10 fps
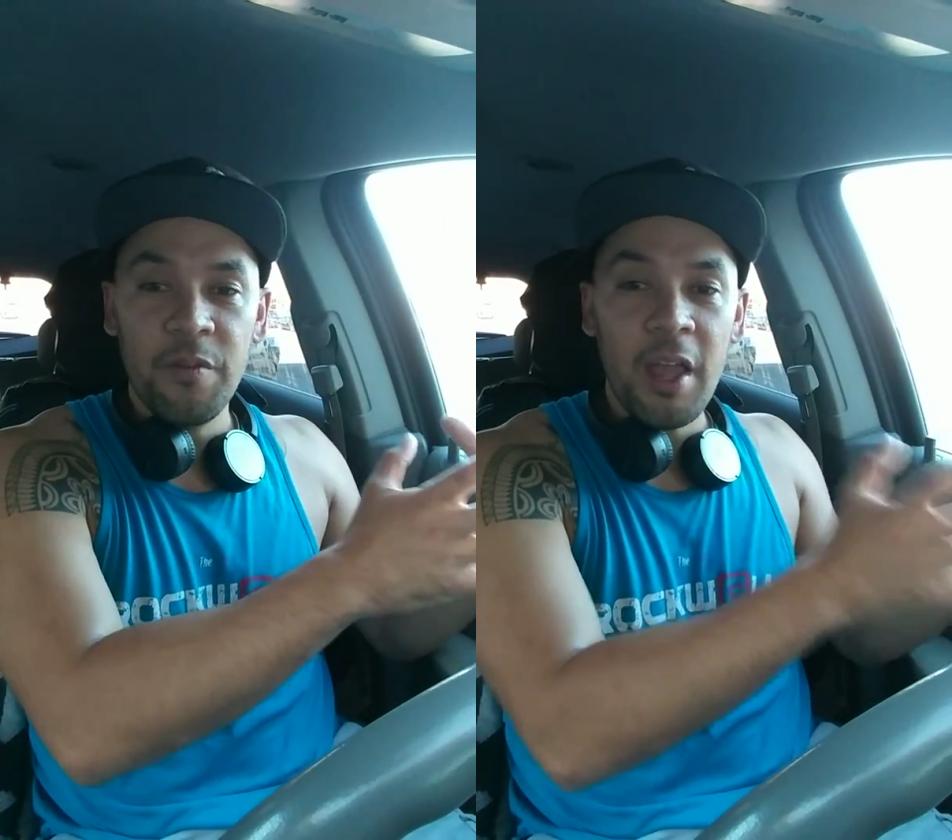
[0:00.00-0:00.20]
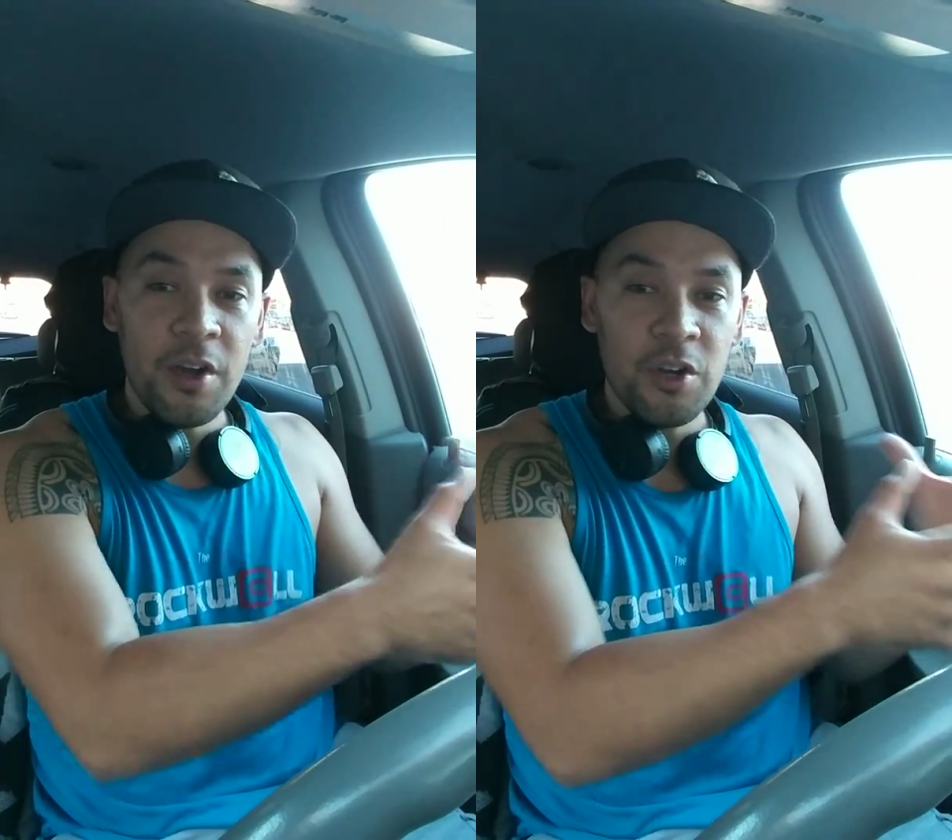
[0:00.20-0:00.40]

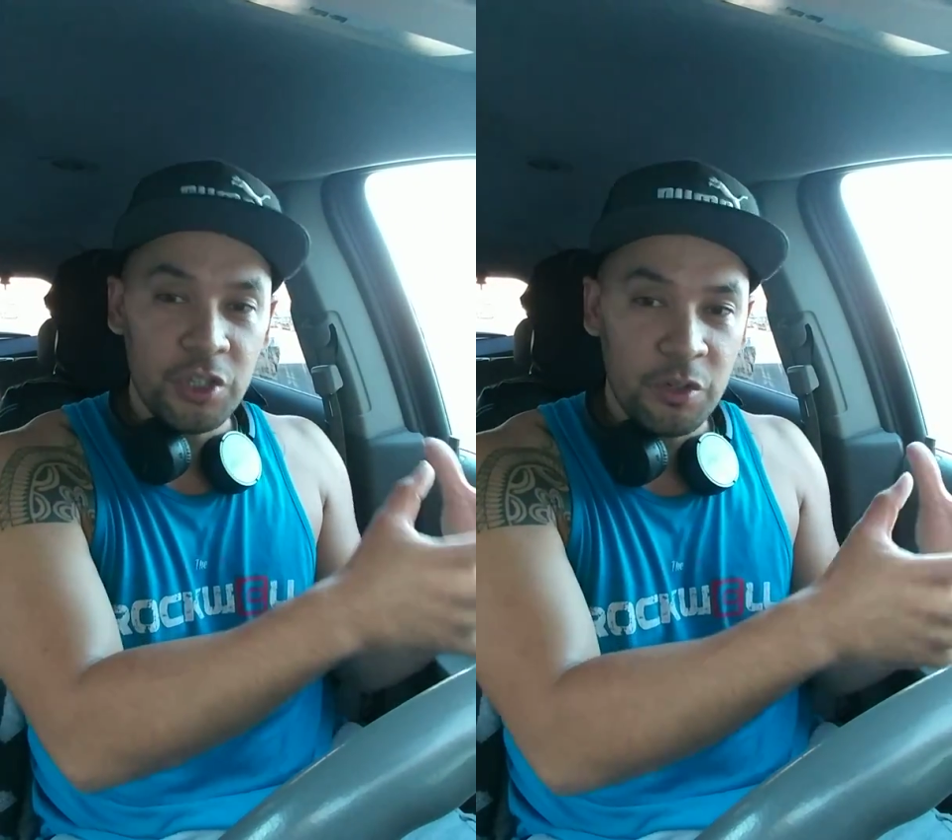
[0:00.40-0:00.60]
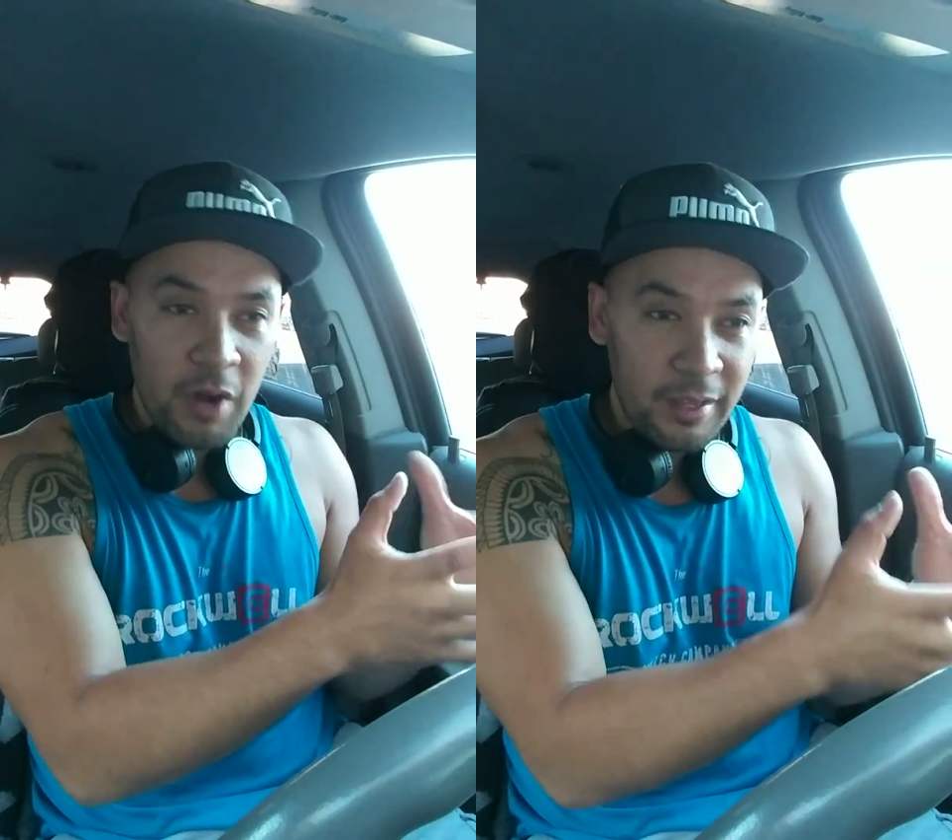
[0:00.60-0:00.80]

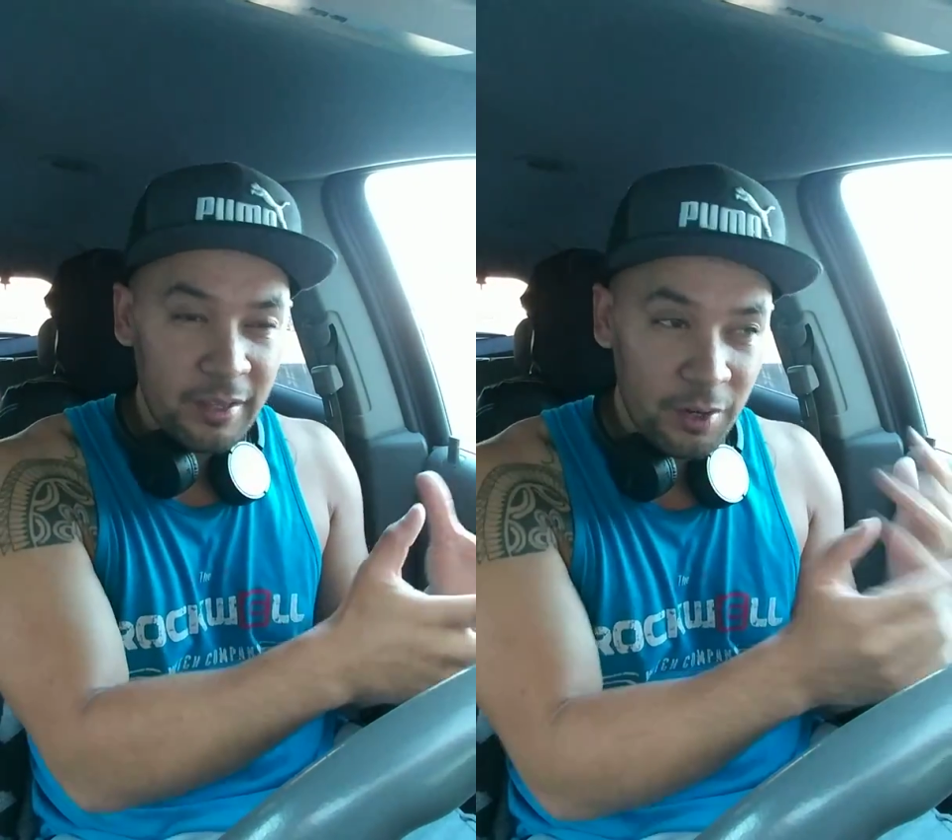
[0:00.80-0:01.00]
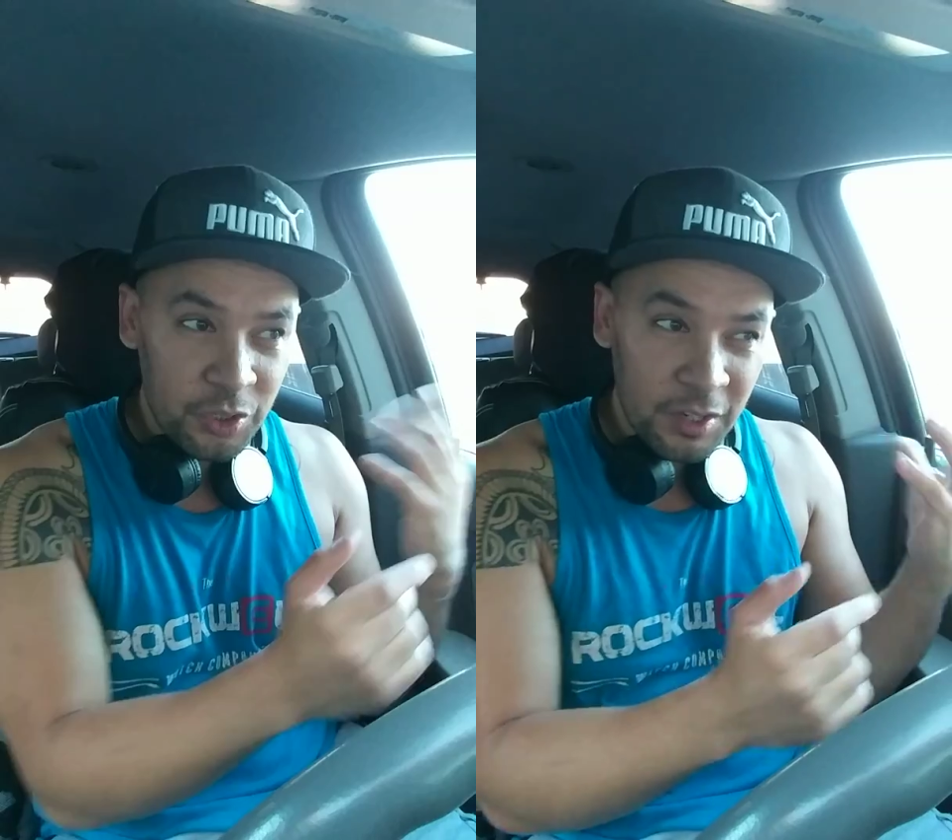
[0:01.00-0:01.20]
energy right
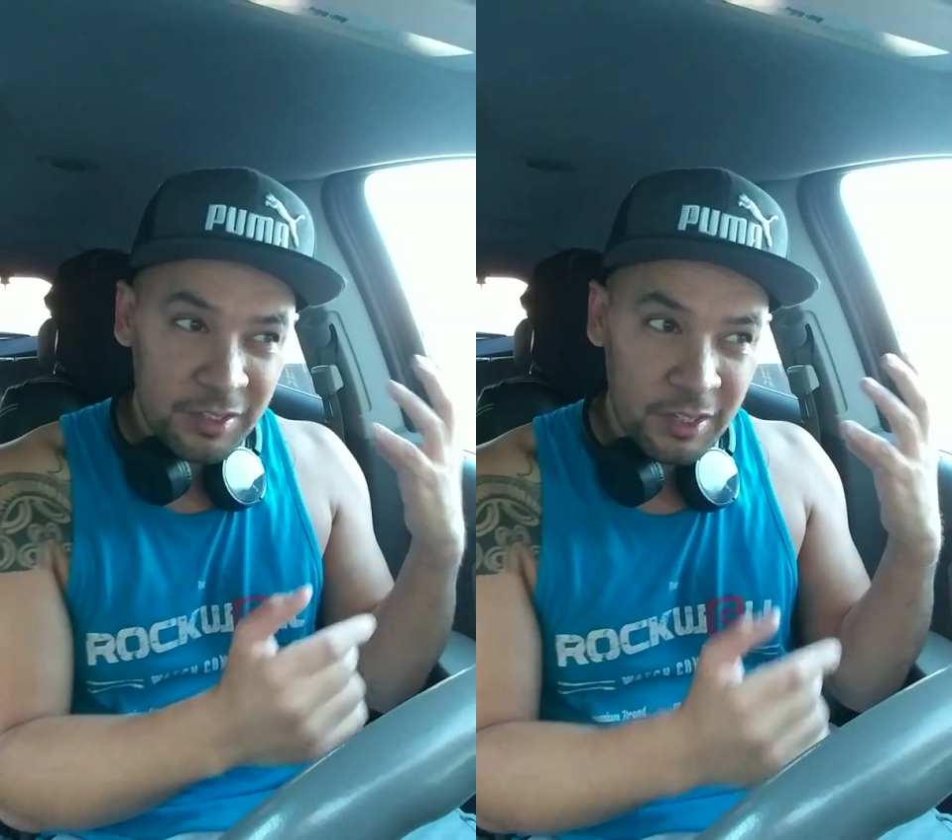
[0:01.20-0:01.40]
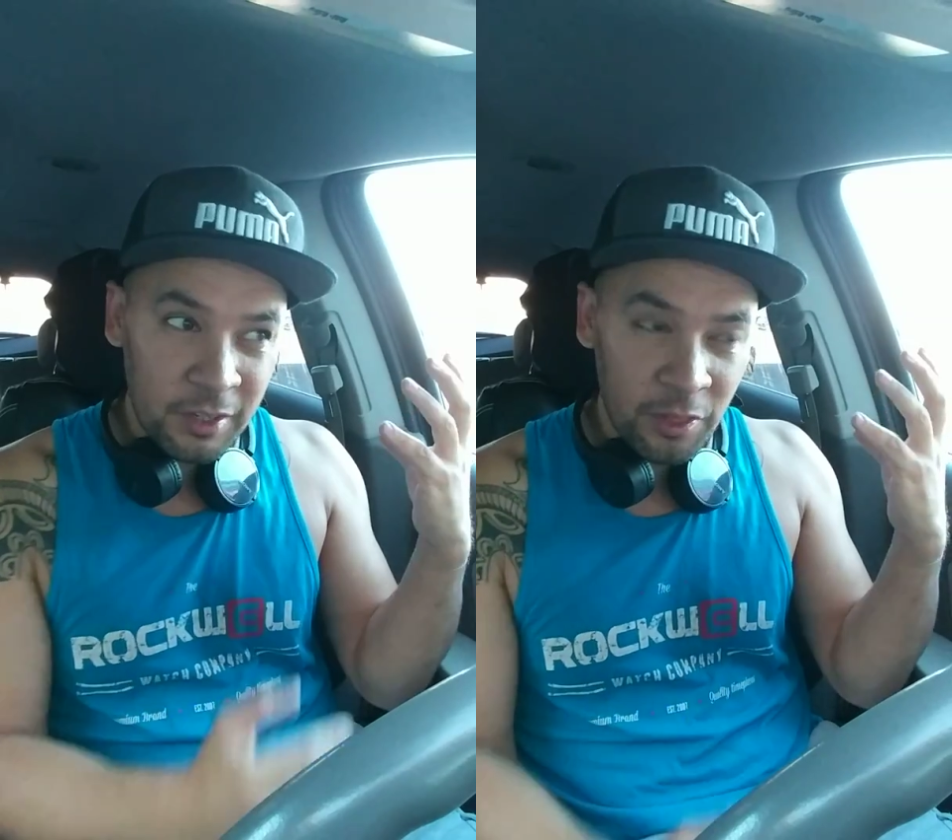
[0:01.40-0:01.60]
there
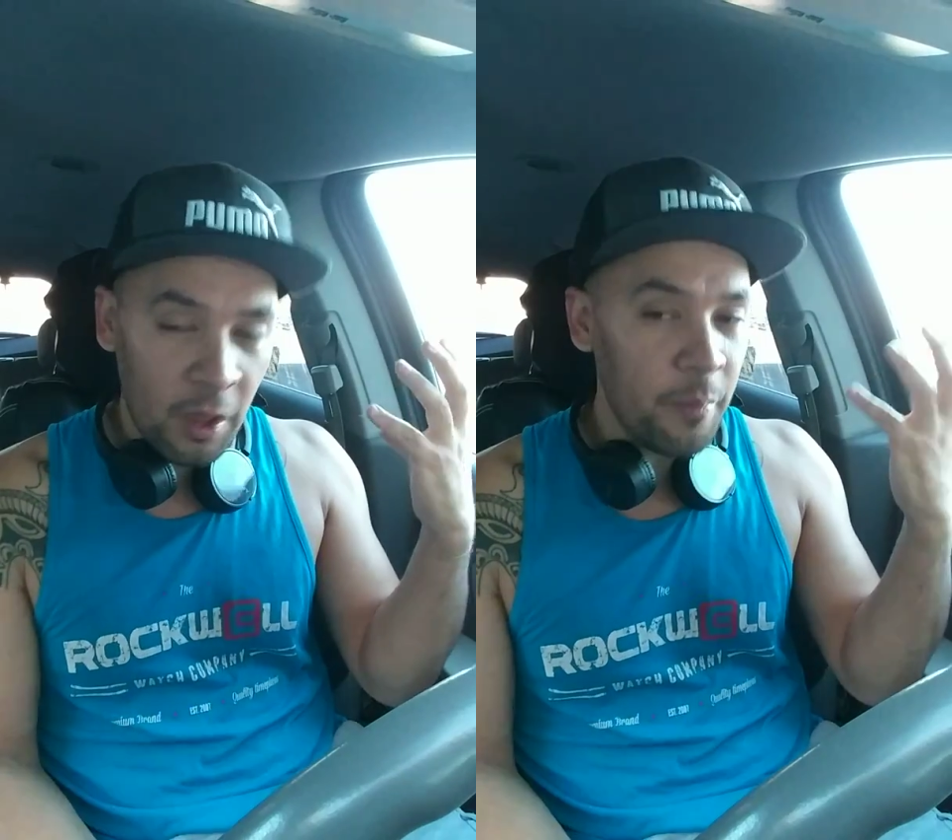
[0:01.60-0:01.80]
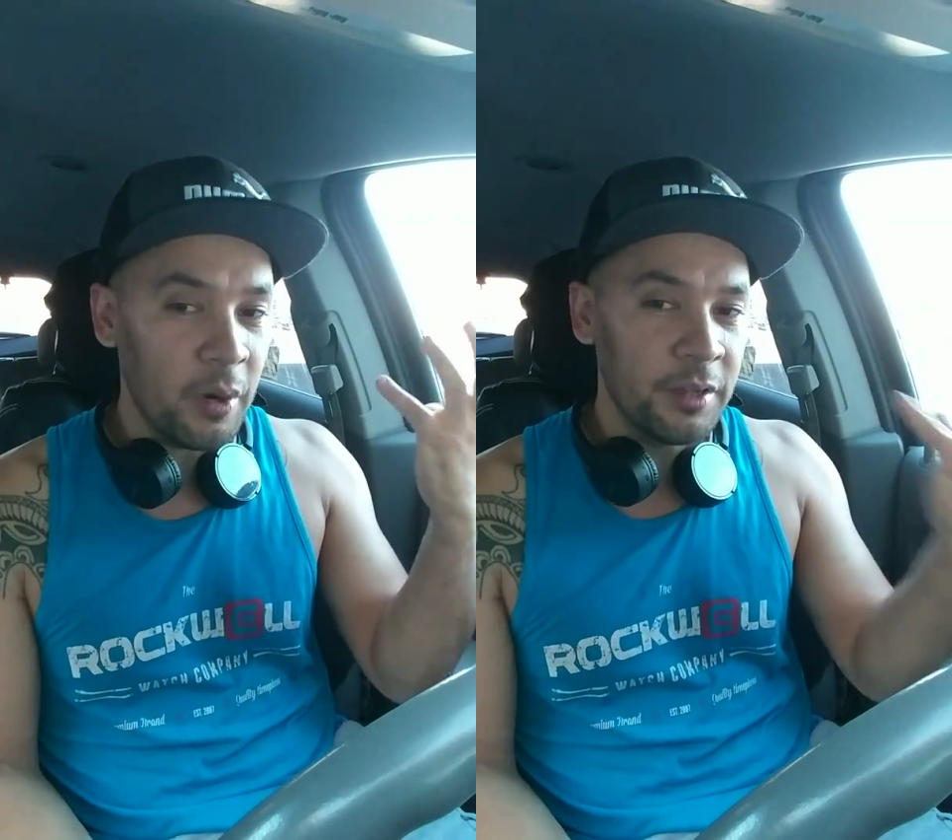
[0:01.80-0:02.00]
just in the
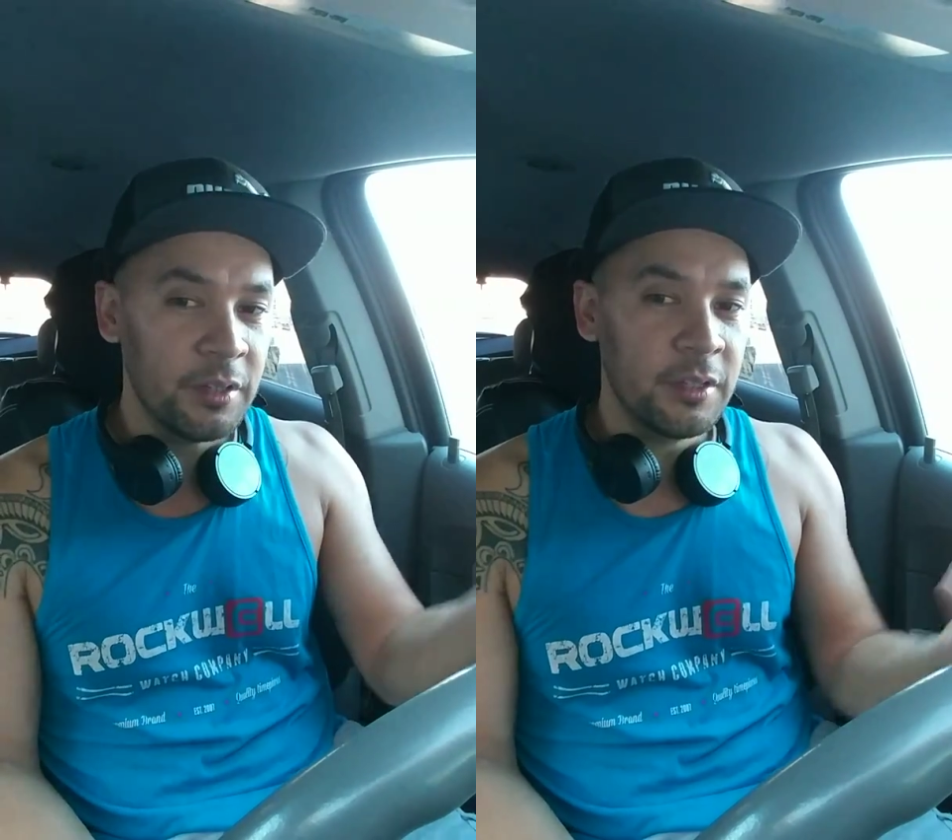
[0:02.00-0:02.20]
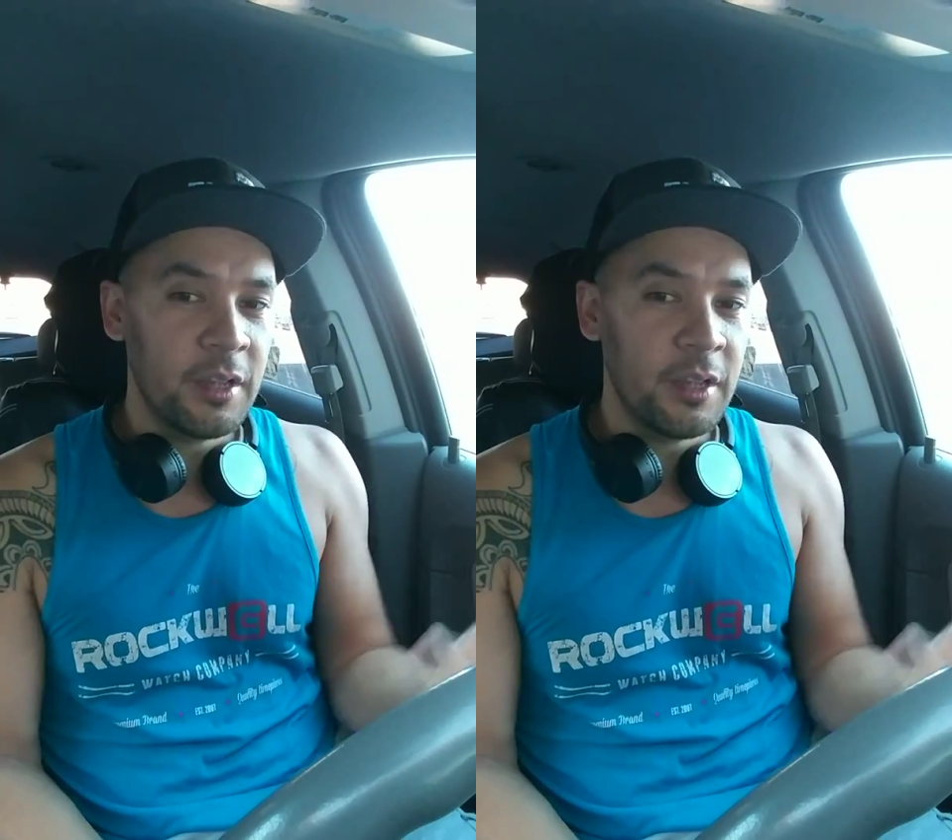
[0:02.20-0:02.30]
thought process,